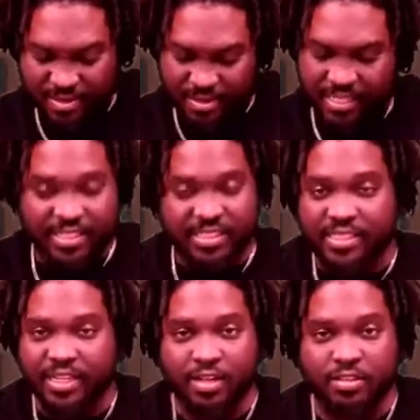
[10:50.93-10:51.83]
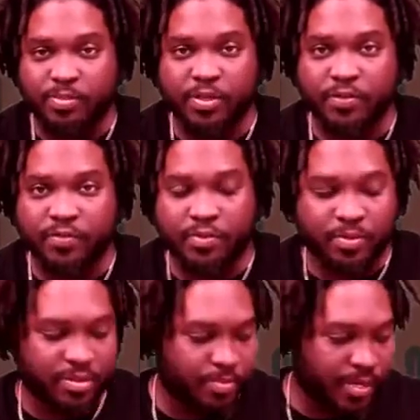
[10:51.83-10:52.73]
That just sounds beautiful
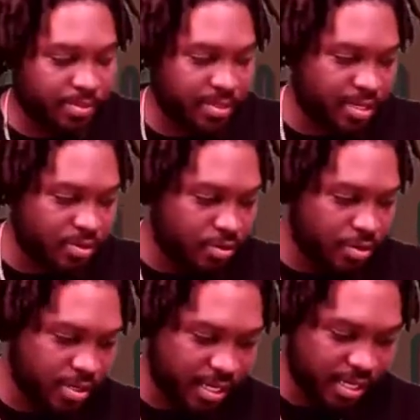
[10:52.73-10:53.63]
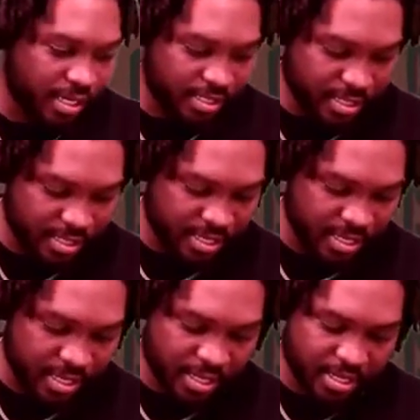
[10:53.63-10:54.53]
when you pop that cork like that.
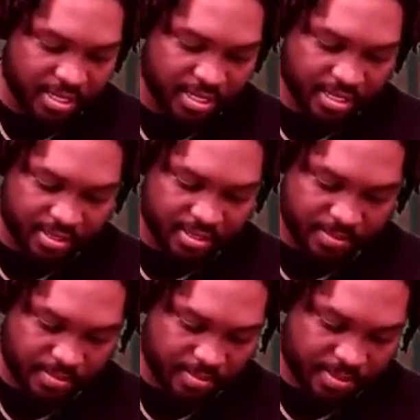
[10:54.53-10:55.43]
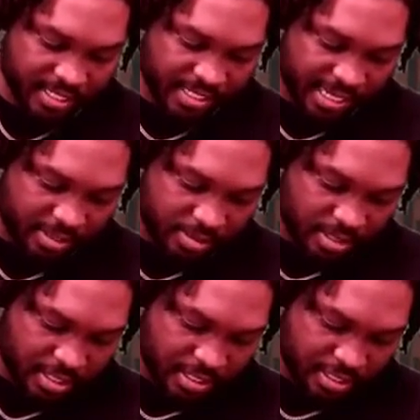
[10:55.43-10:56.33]
Man, shout out to
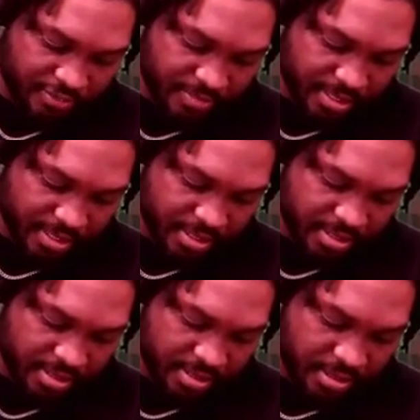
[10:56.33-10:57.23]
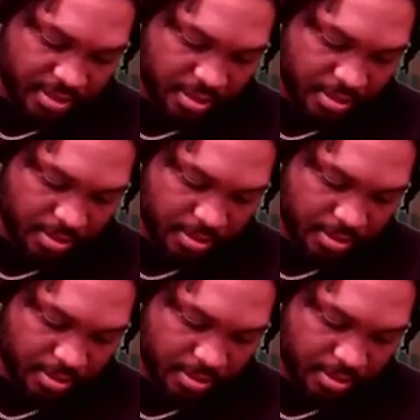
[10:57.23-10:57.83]
Love, man. You know,